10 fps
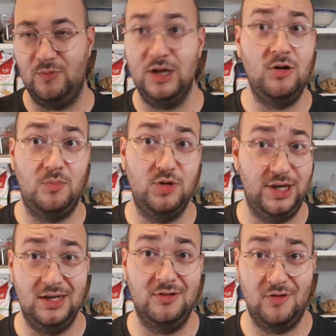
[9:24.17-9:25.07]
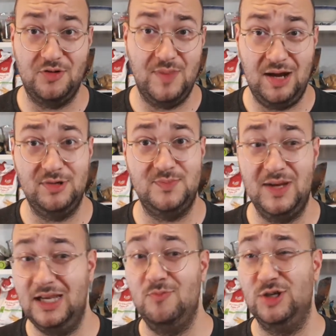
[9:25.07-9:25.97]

we're not putting her on a Mary's Mini,